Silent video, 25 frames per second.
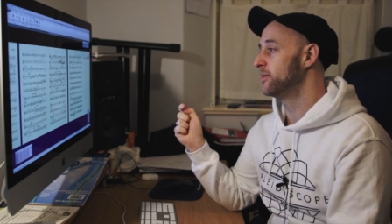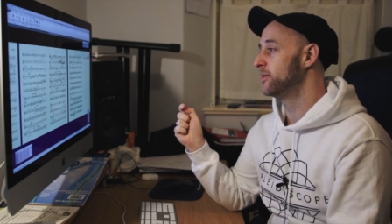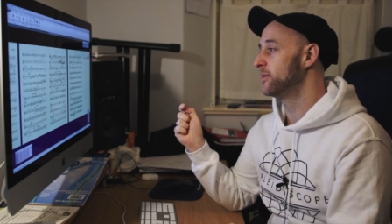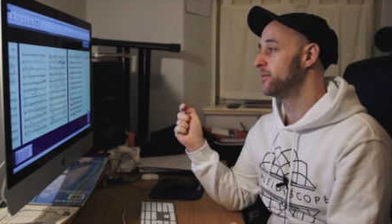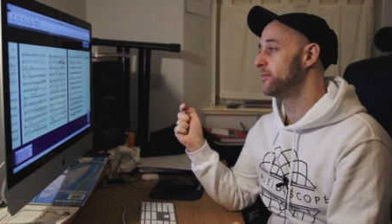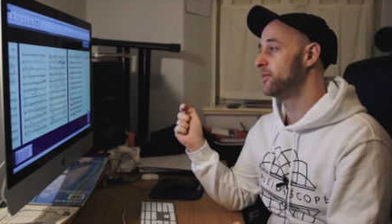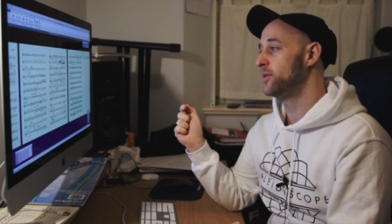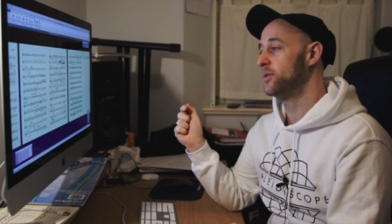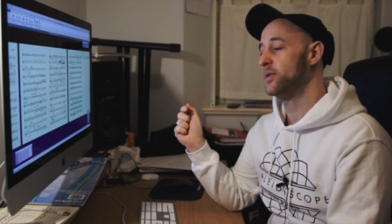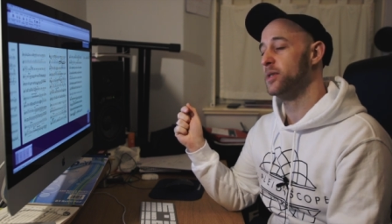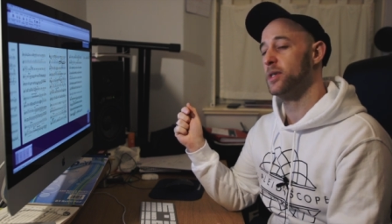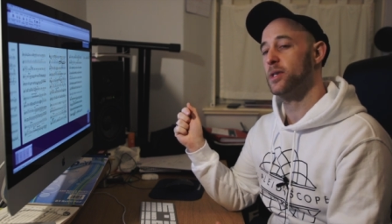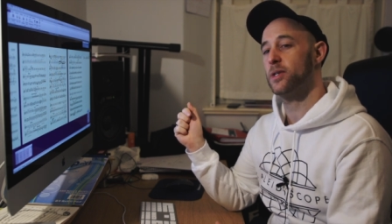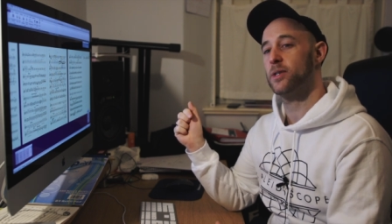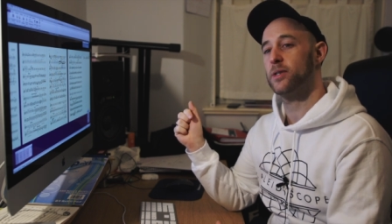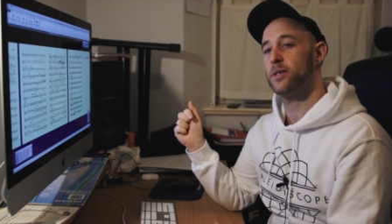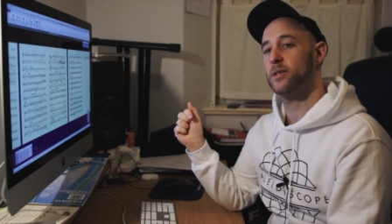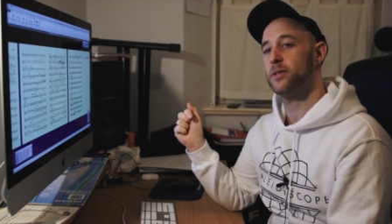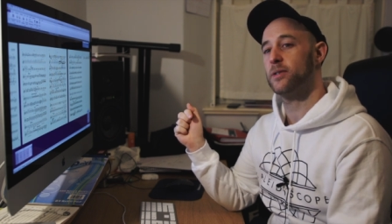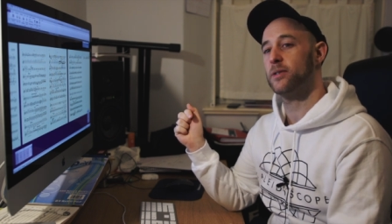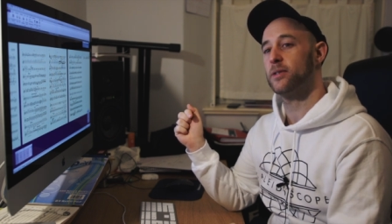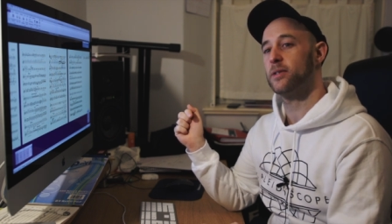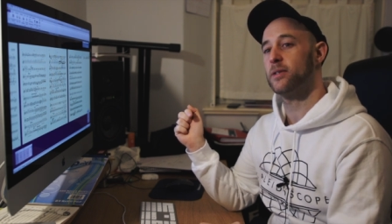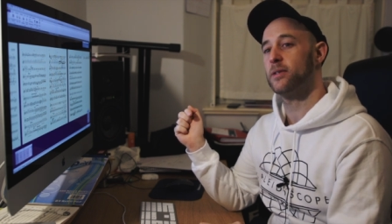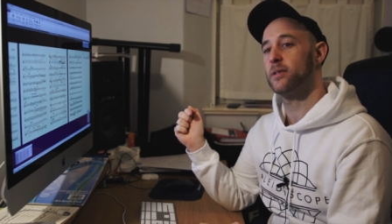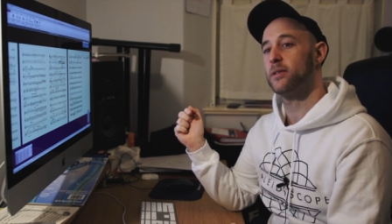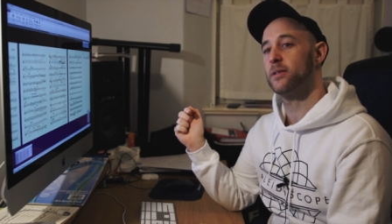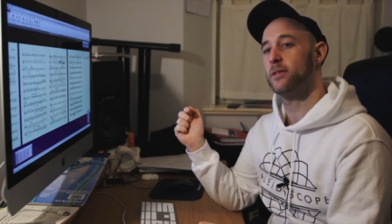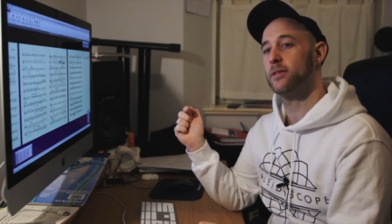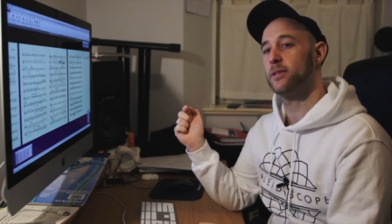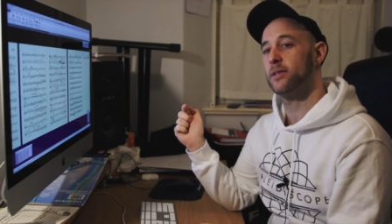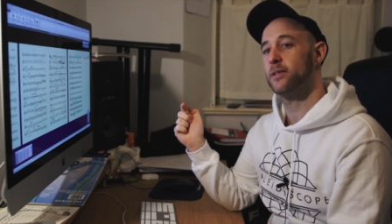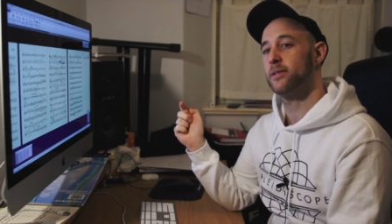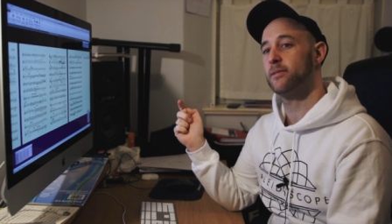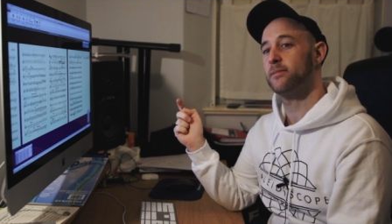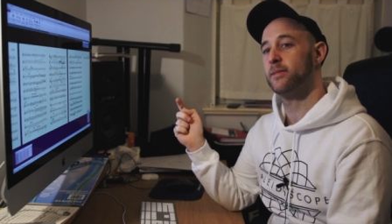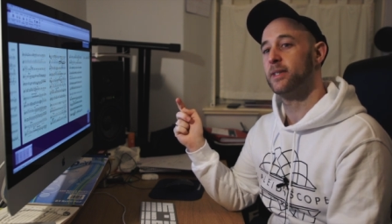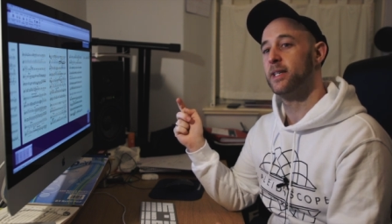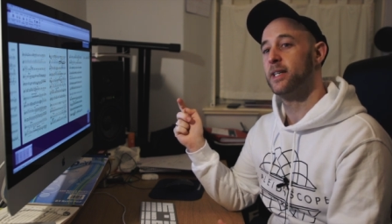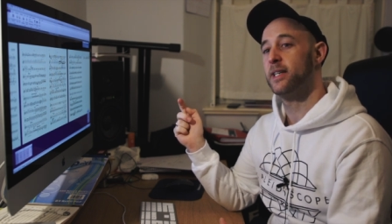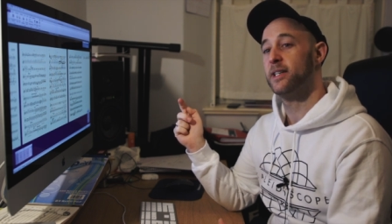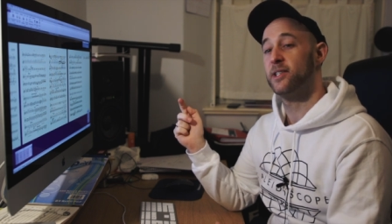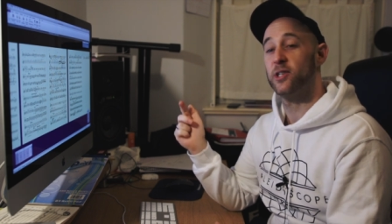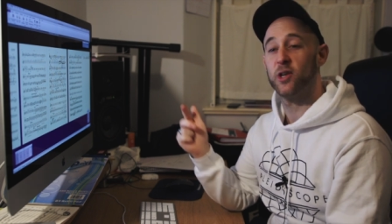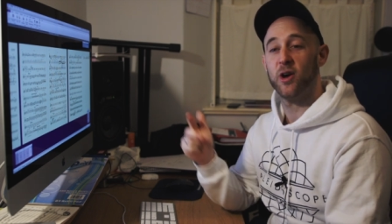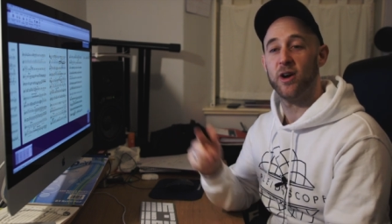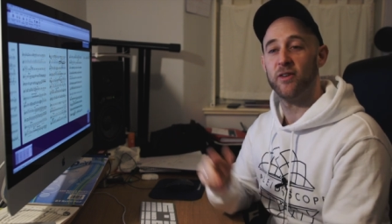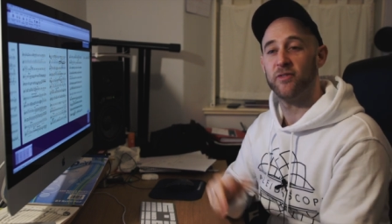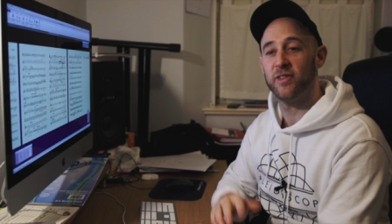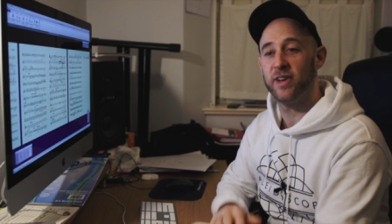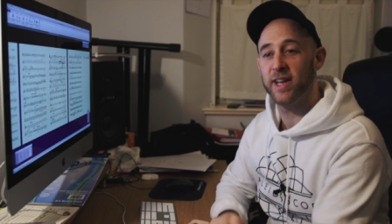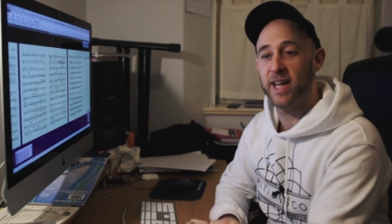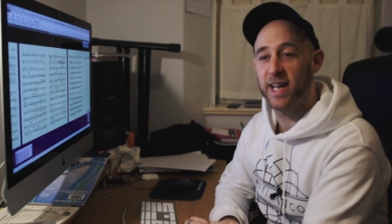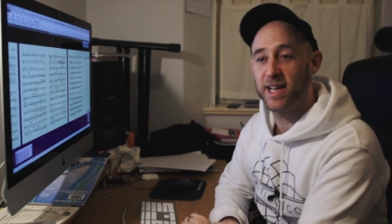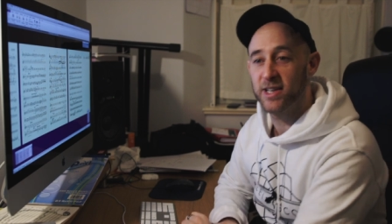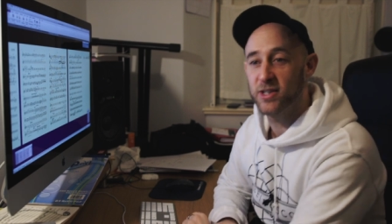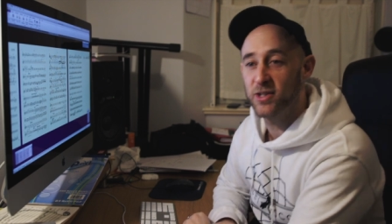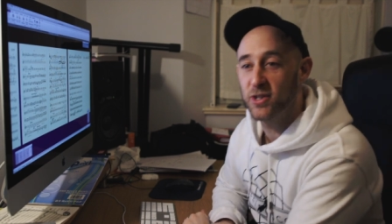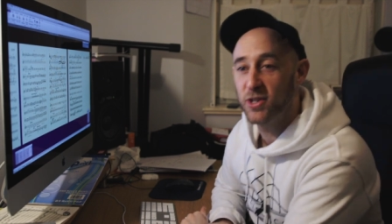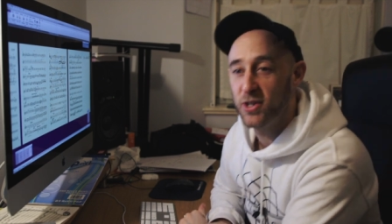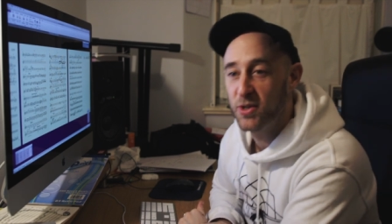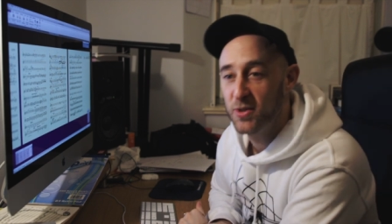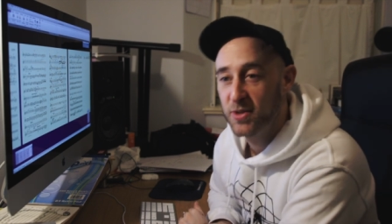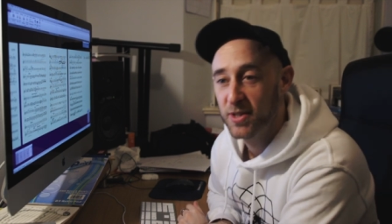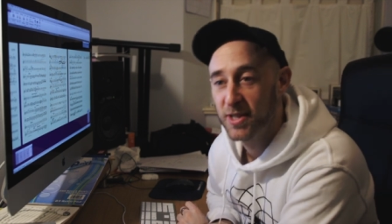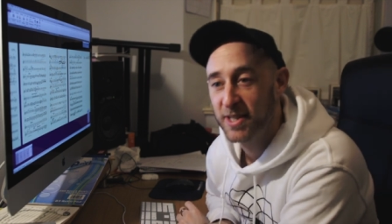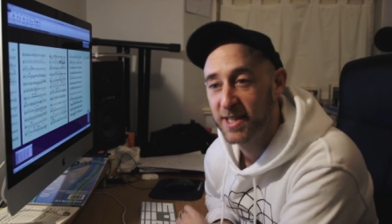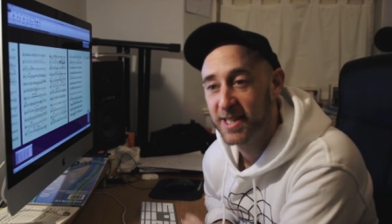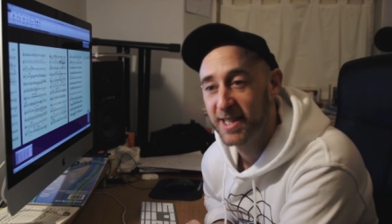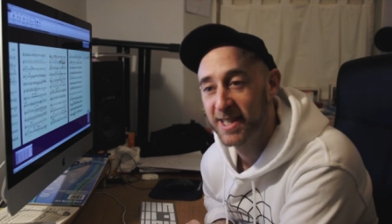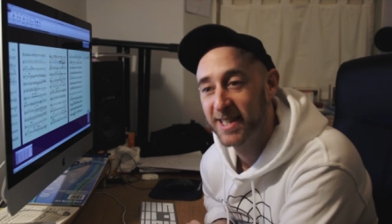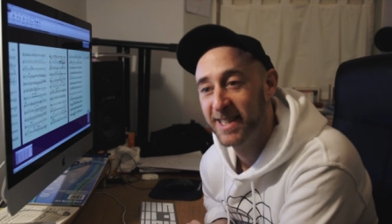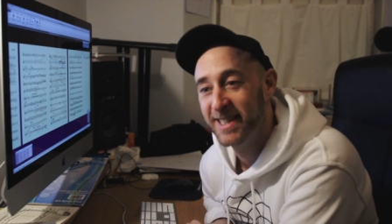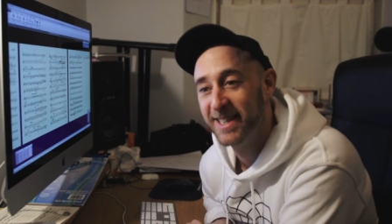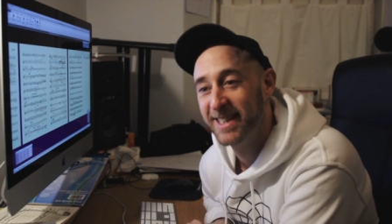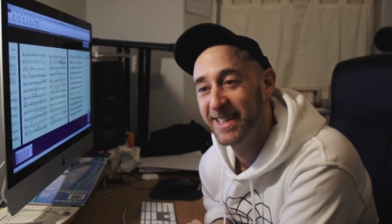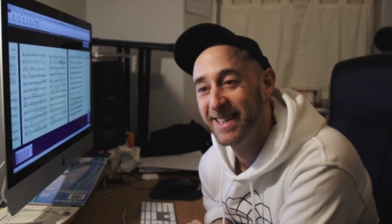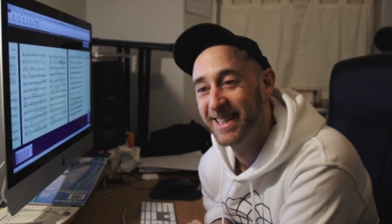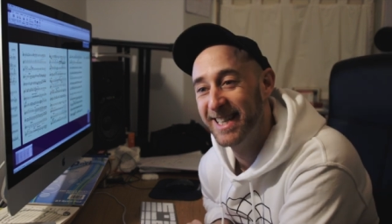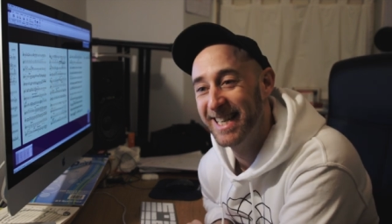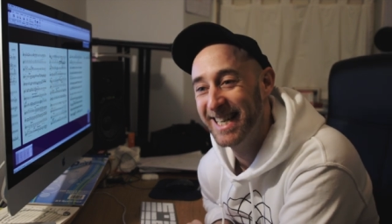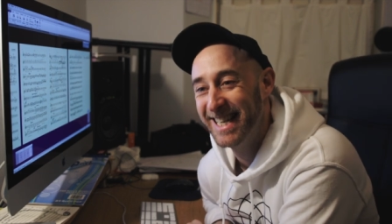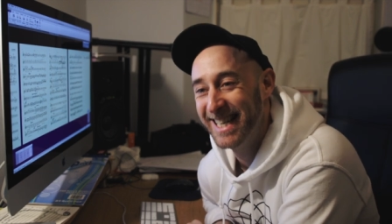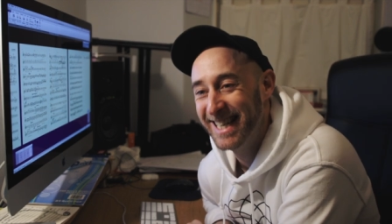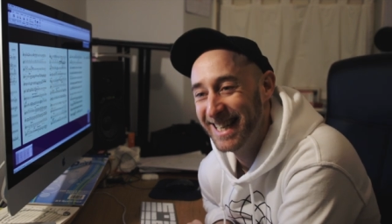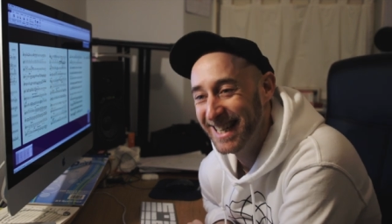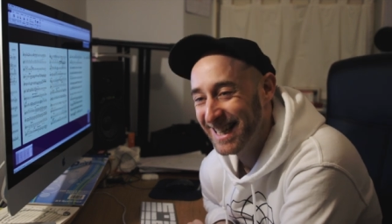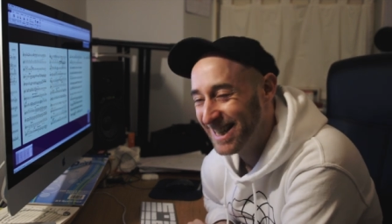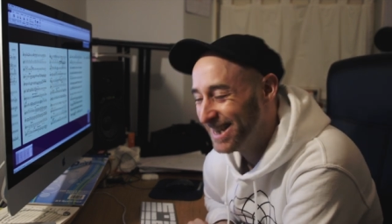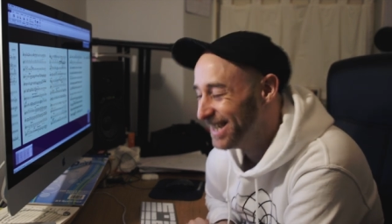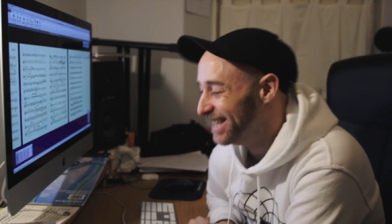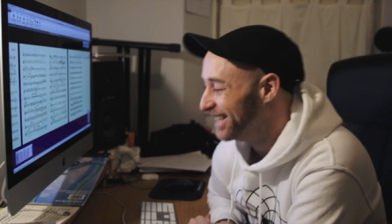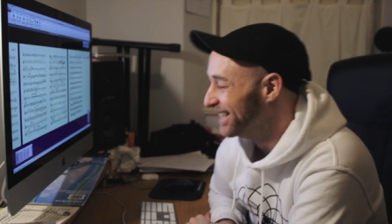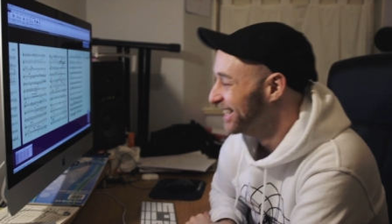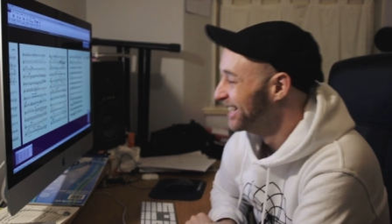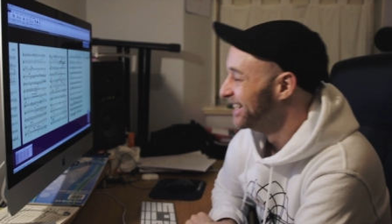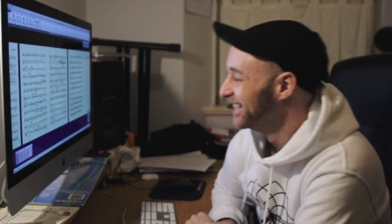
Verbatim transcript: the musicians don't have any excuses. Thank